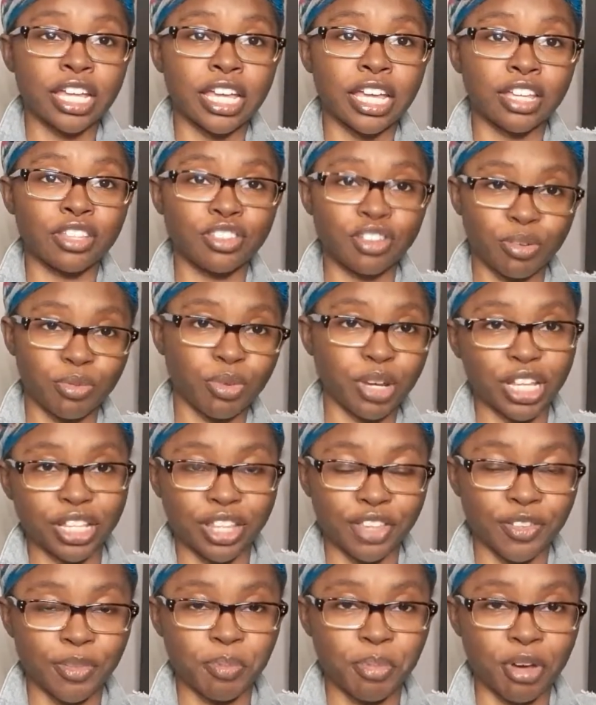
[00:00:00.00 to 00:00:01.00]
to read
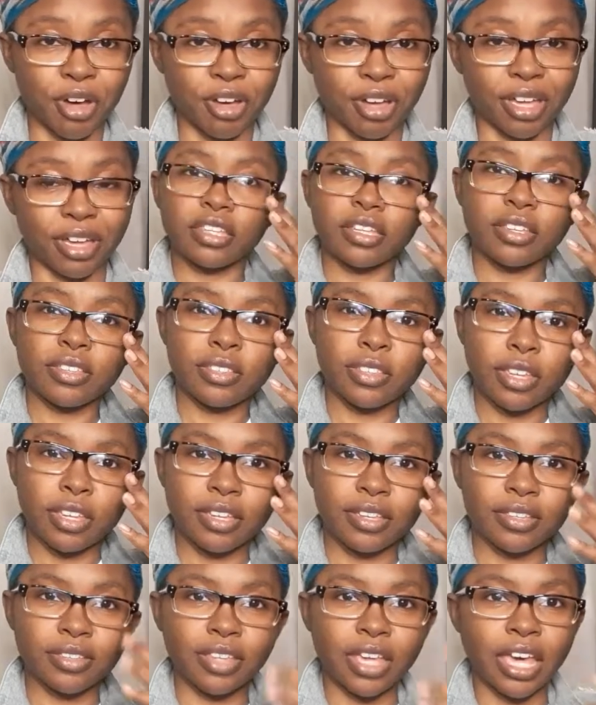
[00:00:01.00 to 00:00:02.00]
this book? This
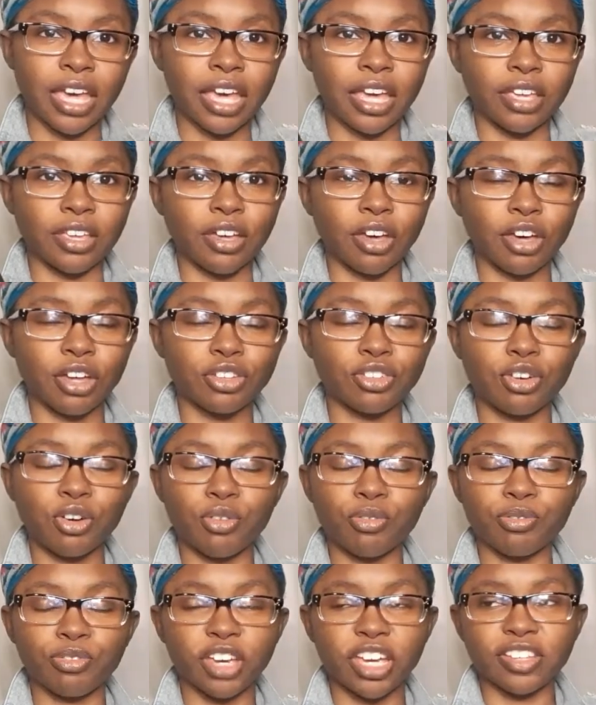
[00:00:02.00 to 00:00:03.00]
is a young
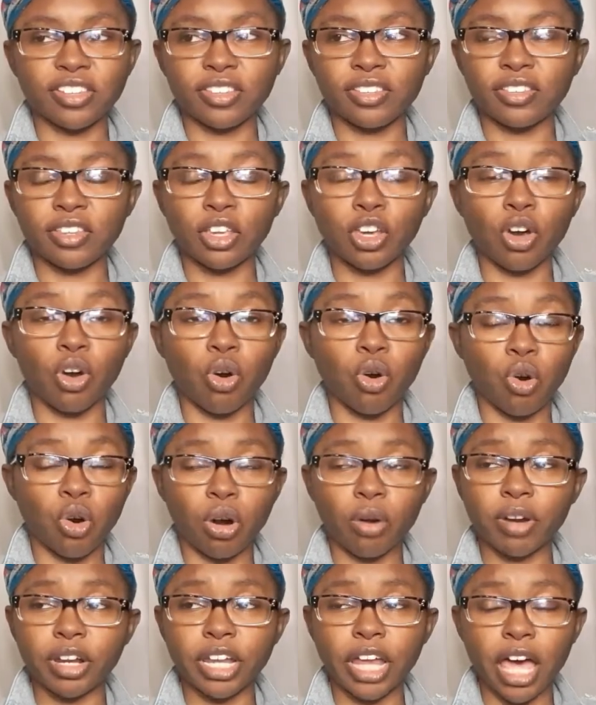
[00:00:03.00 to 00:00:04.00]
adult fantasy
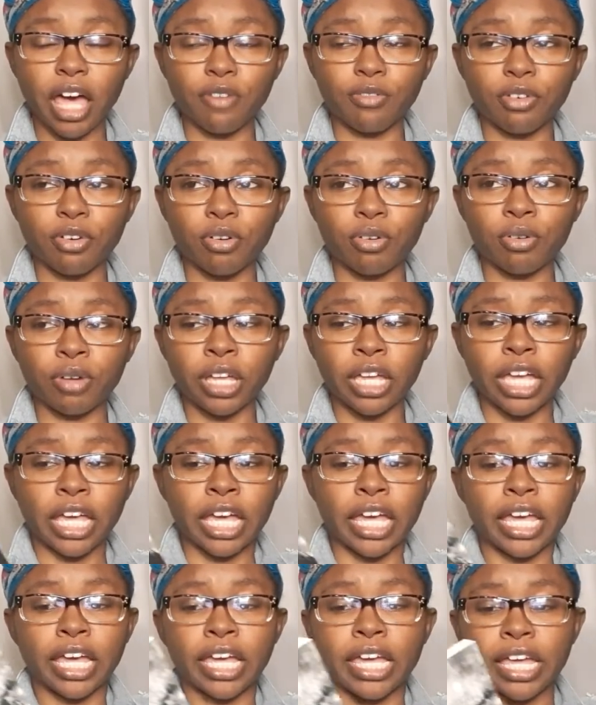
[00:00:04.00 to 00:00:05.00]
horror novel
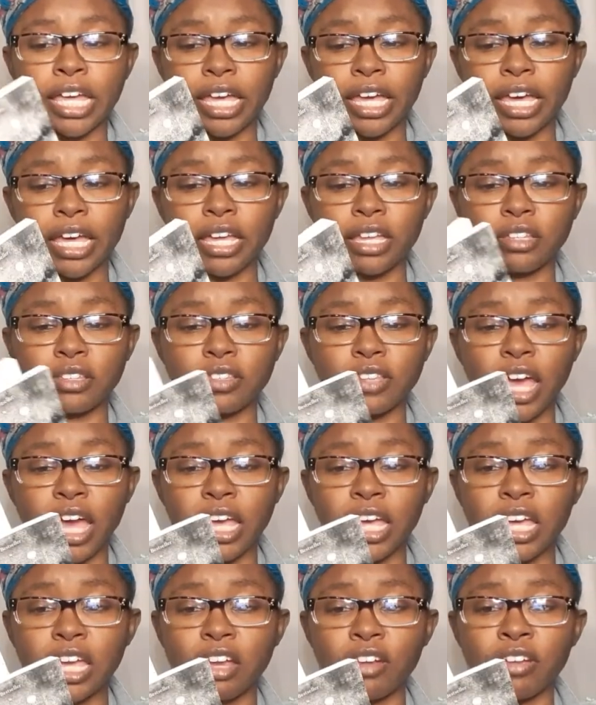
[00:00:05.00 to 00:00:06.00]
and I
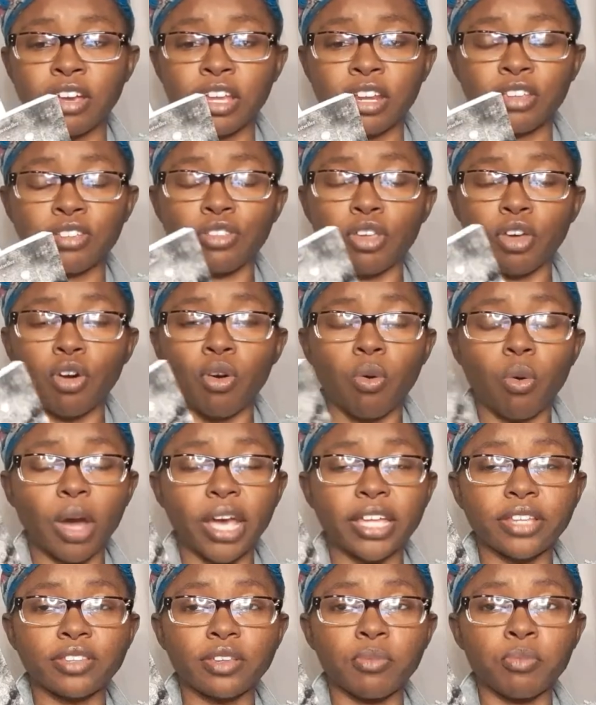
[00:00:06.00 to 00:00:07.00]
hear it is
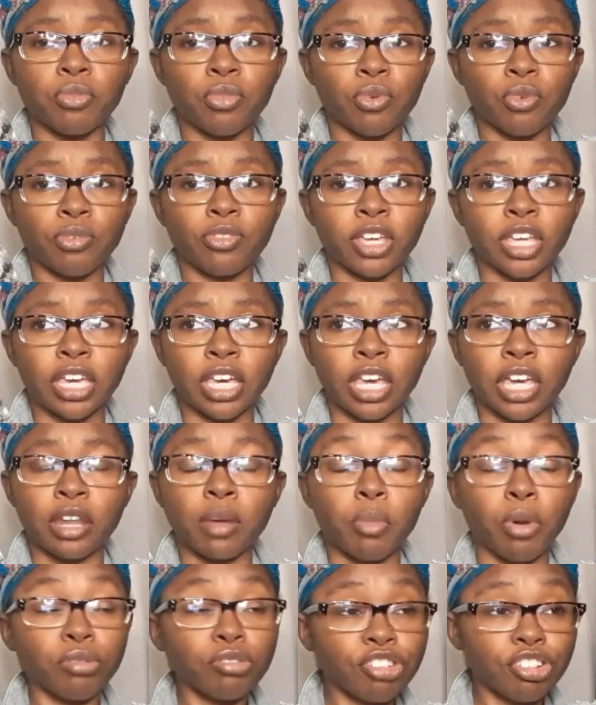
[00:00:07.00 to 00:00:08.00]
quite moving and
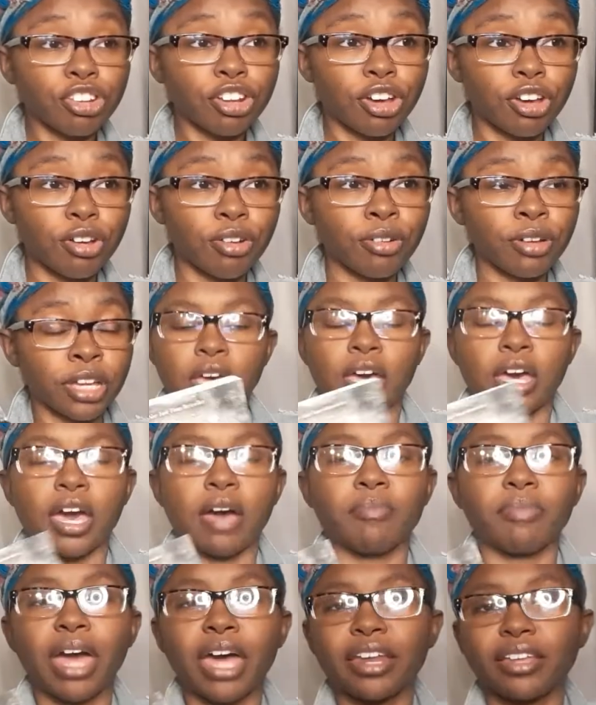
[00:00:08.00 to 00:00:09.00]
emotional.
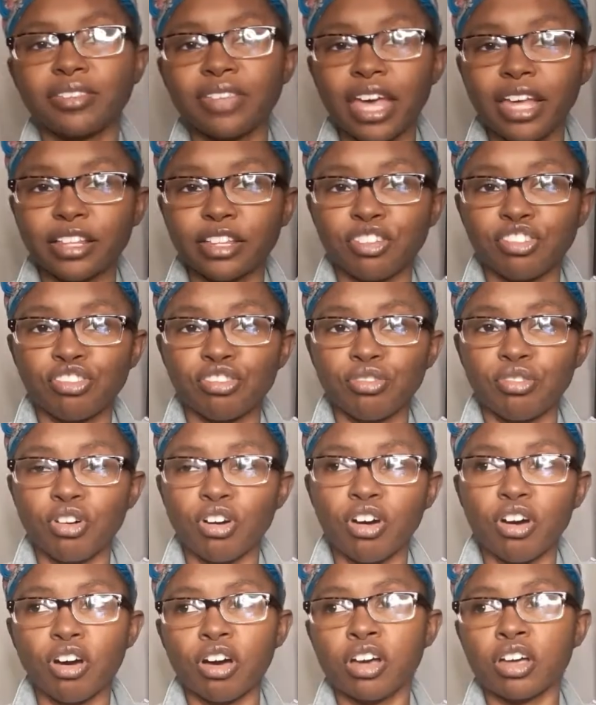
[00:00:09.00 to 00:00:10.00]
I'm not exactly
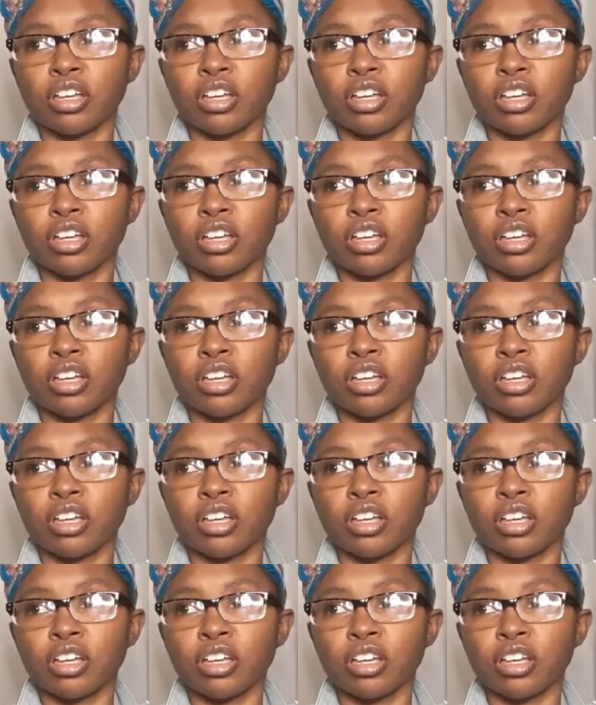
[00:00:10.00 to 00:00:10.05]
sure